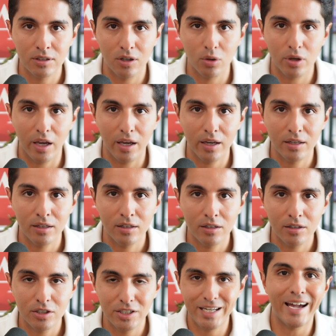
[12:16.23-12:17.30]
okay,
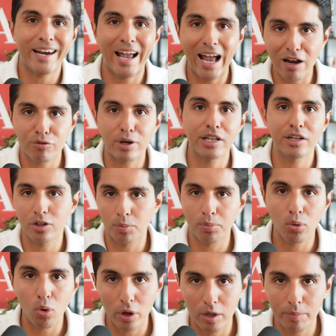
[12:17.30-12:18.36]
you got to have ready to
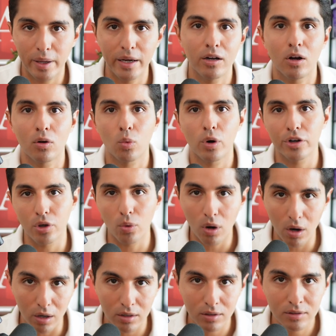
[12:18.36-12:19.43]
deploy depending on where you
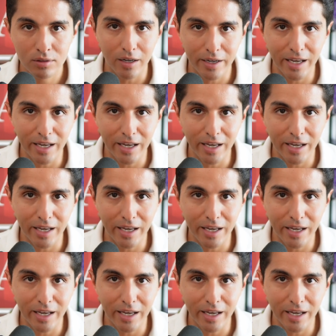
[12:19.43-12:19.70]
are, right?